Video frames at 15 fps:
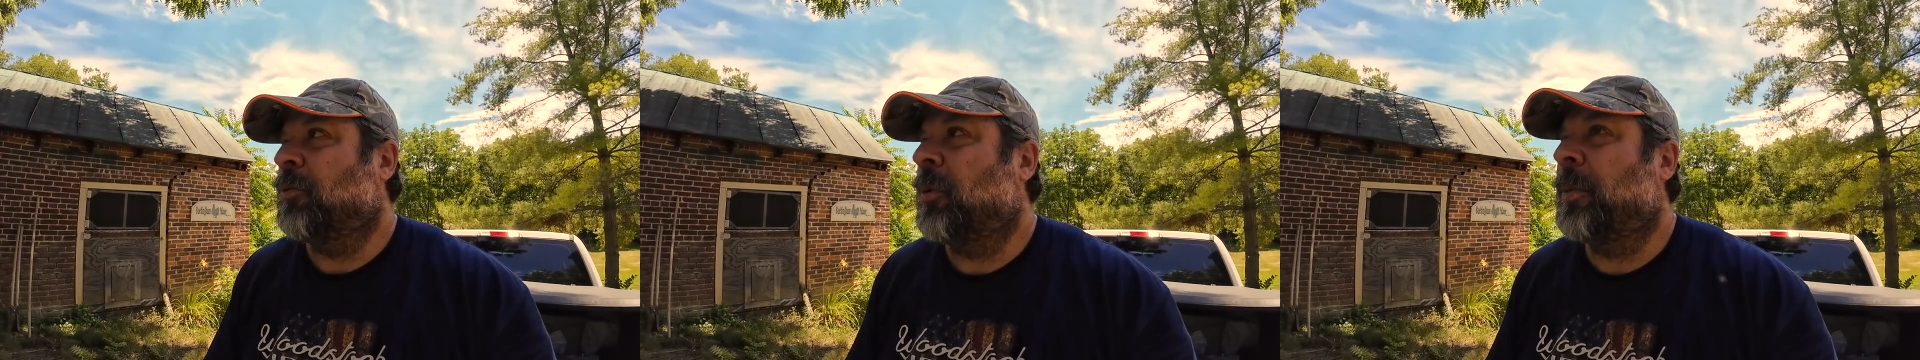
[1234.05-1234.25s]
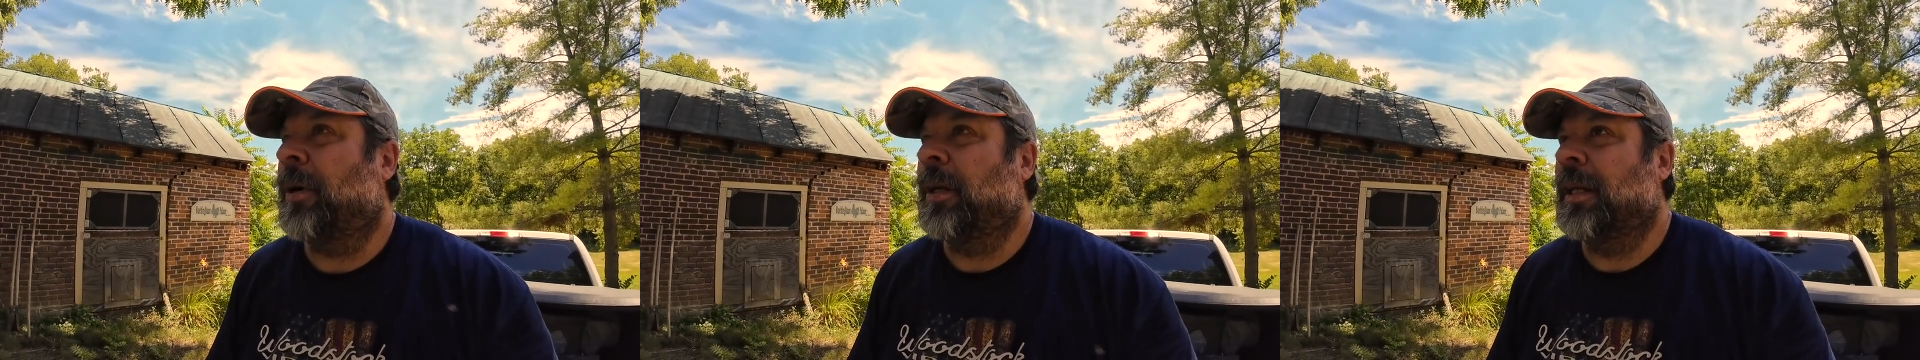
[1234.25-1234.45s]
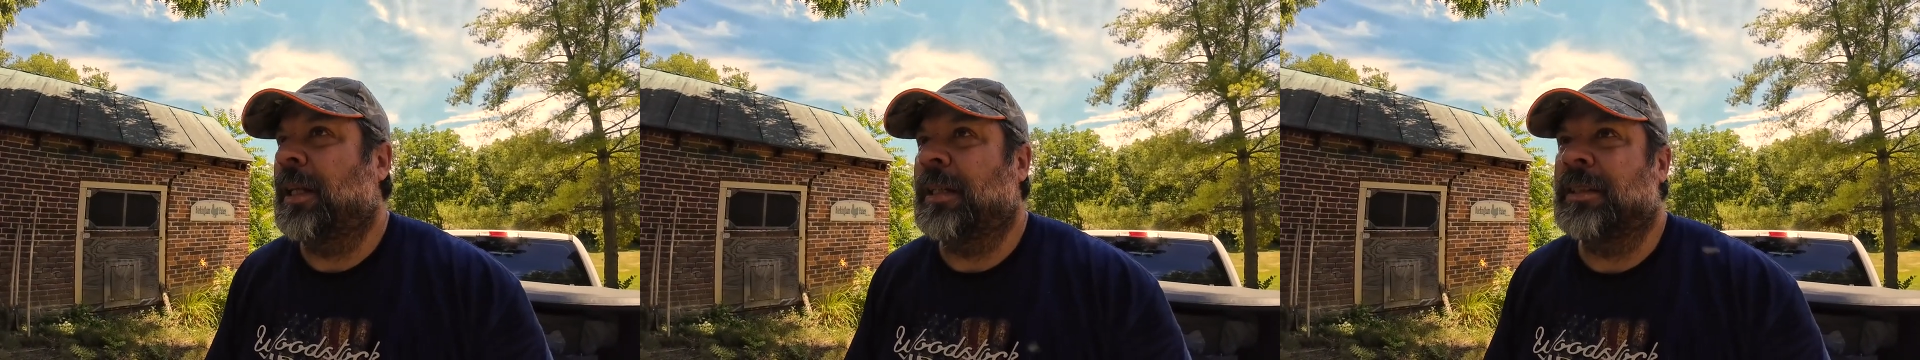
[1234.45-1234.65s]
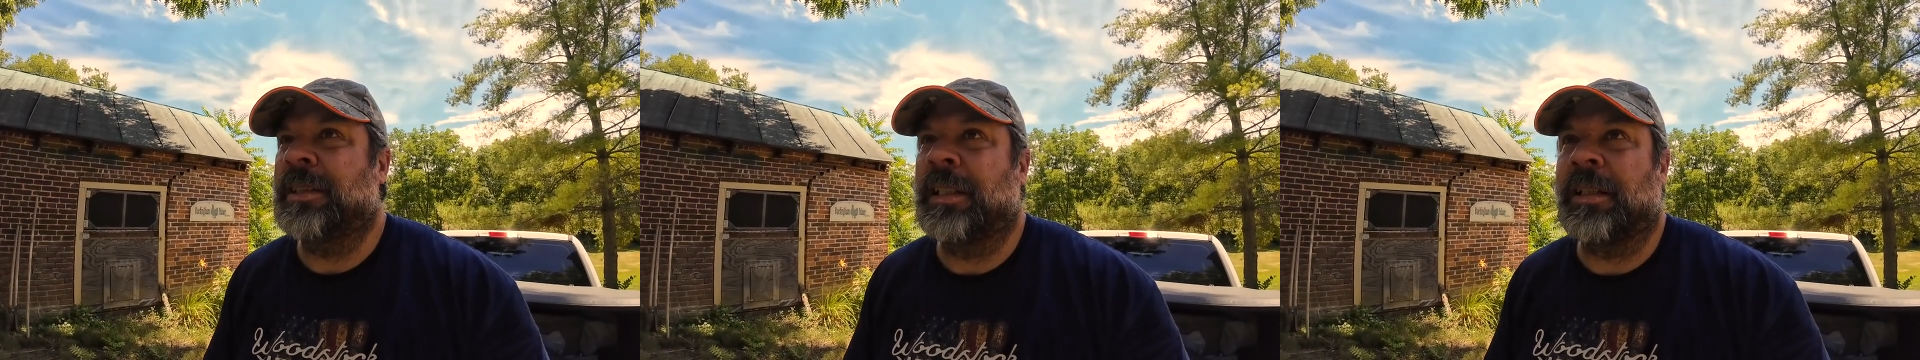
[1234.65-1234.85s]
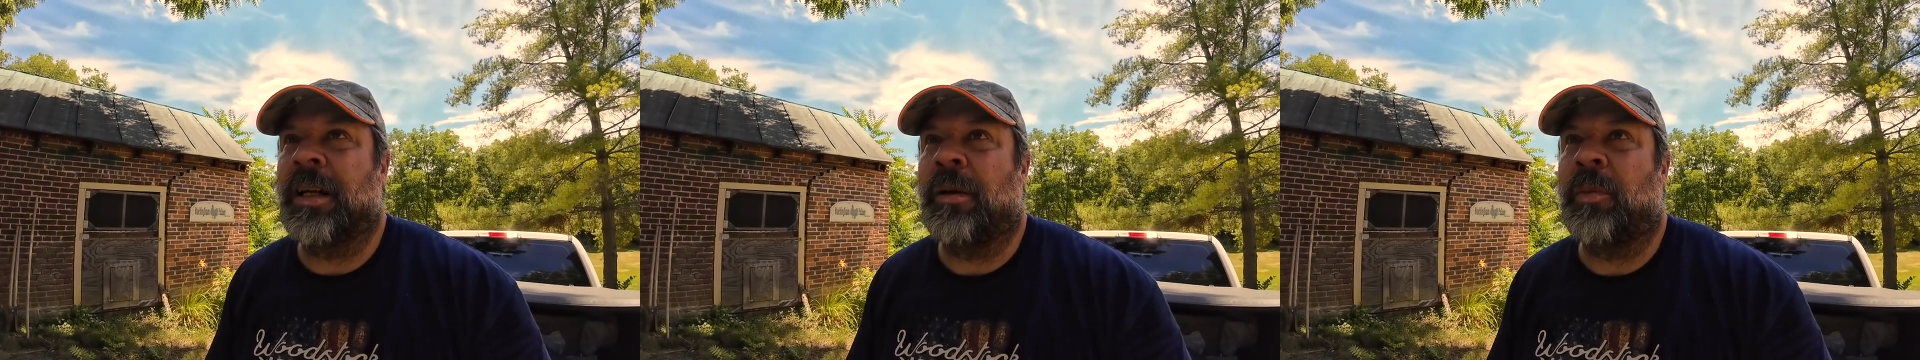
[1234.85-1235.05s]
We'll probably let it
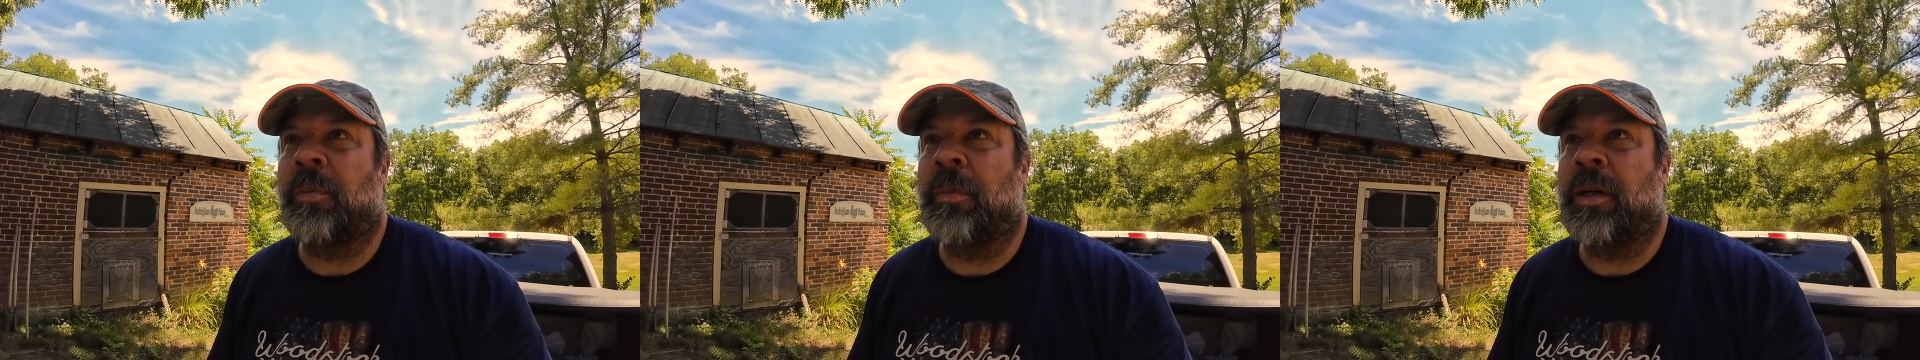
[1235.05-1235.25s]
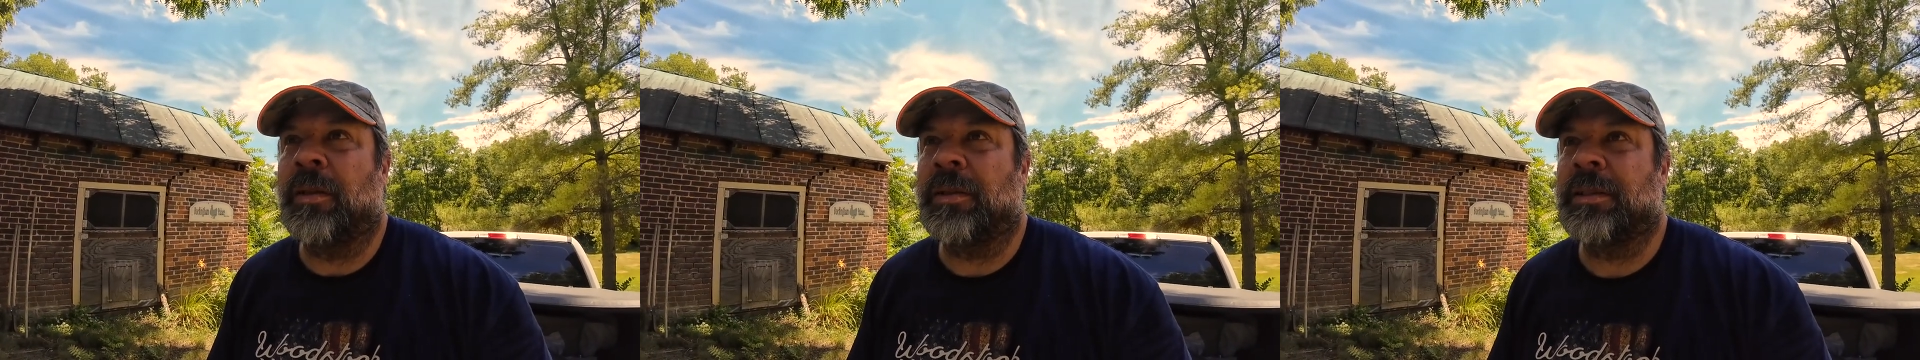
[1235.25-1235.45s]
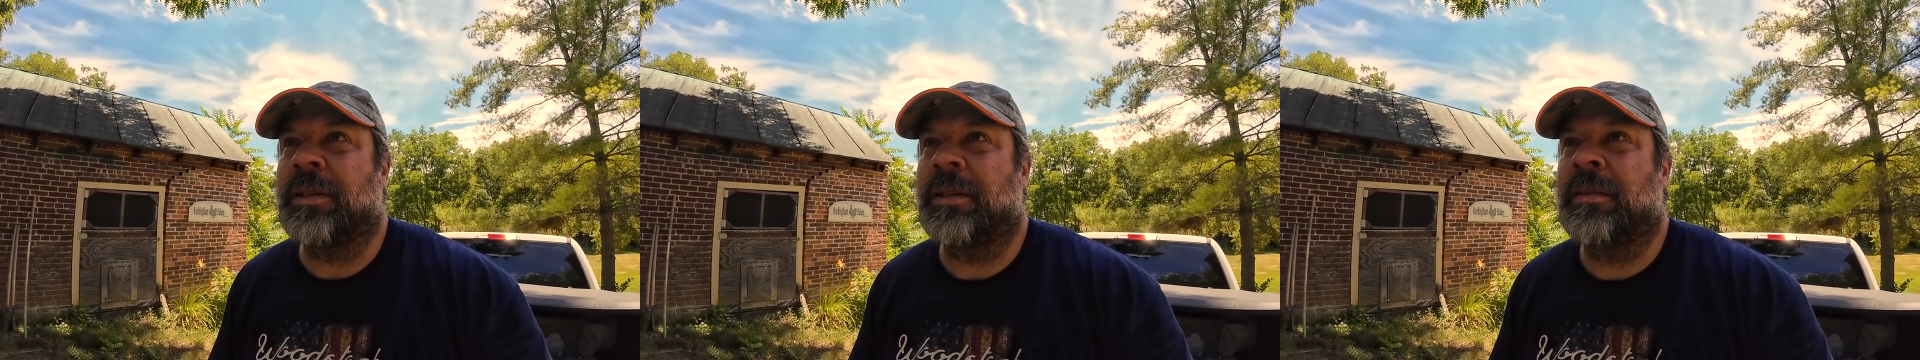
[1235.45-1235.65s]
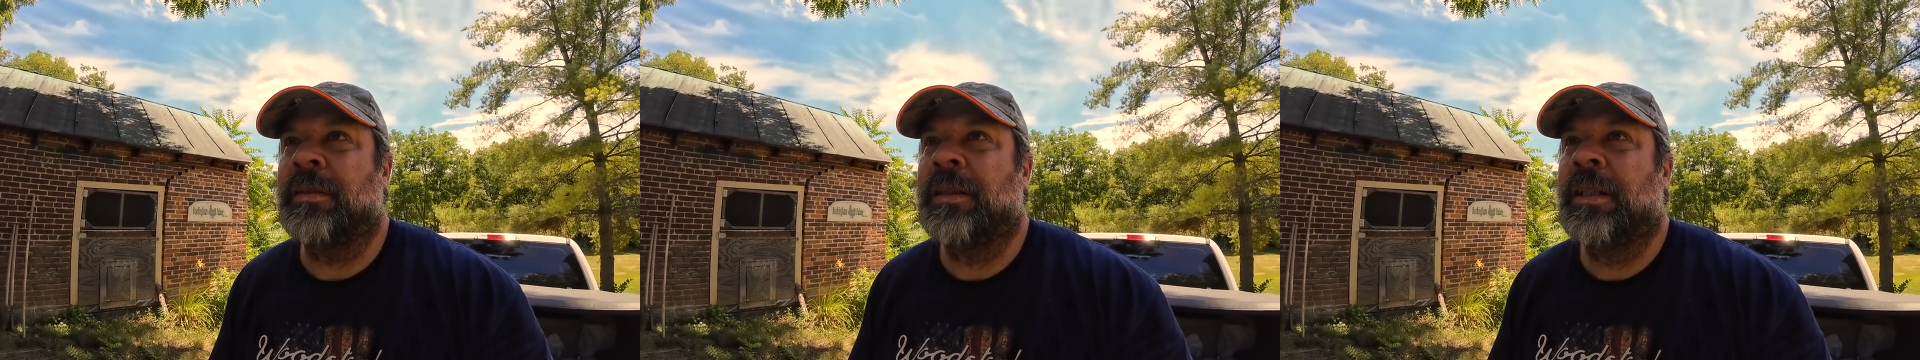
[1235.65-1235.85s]
sit a couple months and